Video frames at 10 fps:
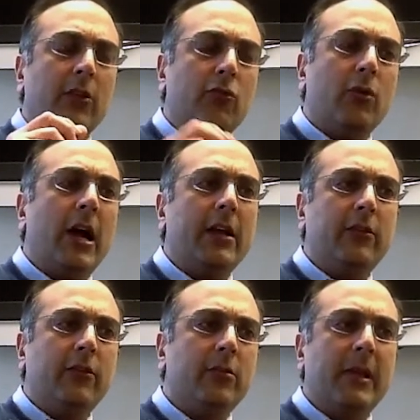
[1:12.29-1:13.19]
try
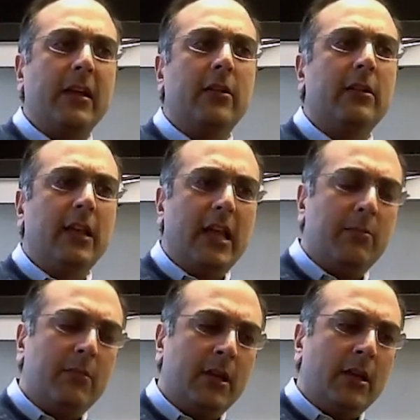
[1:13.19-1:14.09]
to make a
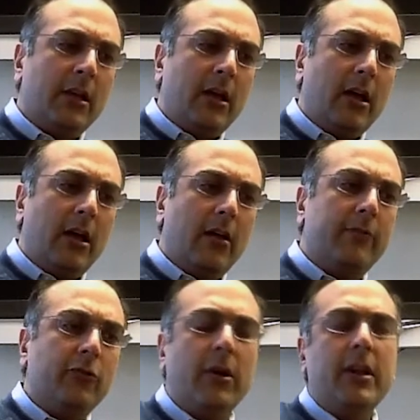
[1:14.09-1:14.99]
claim
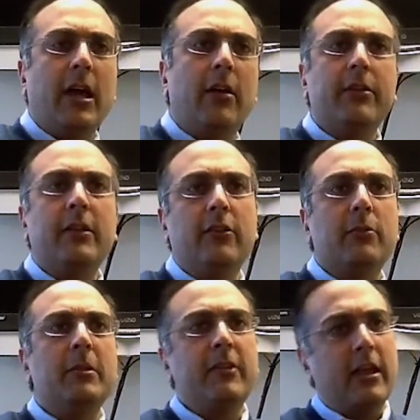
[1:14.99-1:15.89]
of joint health
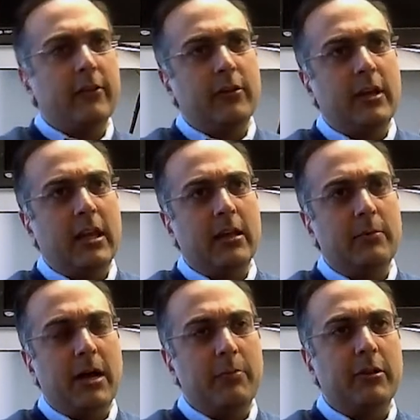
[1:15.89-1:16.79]
needs to be tested in
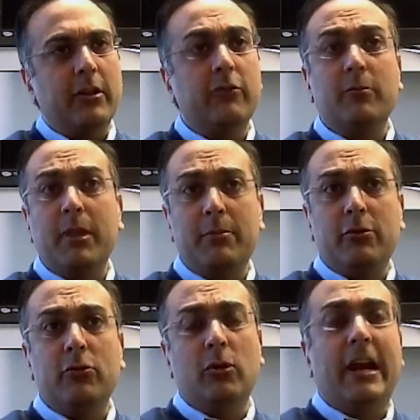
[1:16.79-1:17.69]
a population of
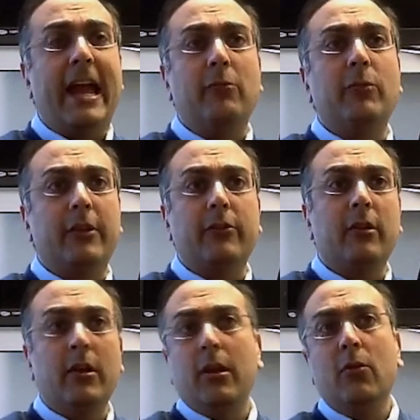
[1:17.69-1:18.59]
people who are at risk.